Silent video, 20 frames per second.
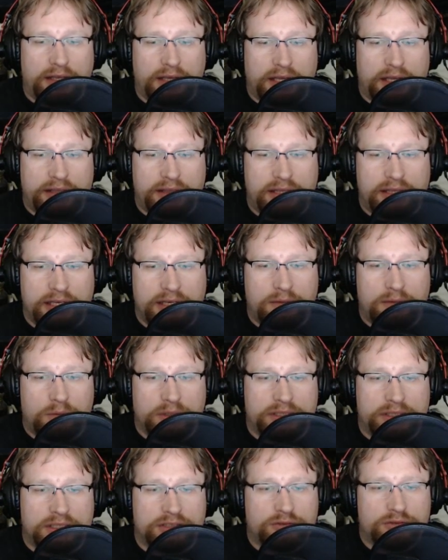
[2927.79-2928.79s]
I
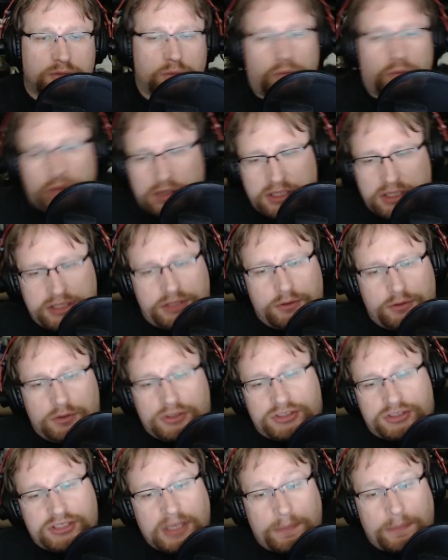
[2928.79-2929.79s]
think what this will really
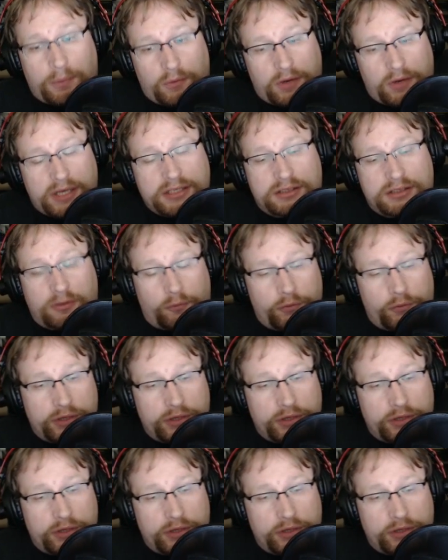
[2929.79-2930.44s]
do is separate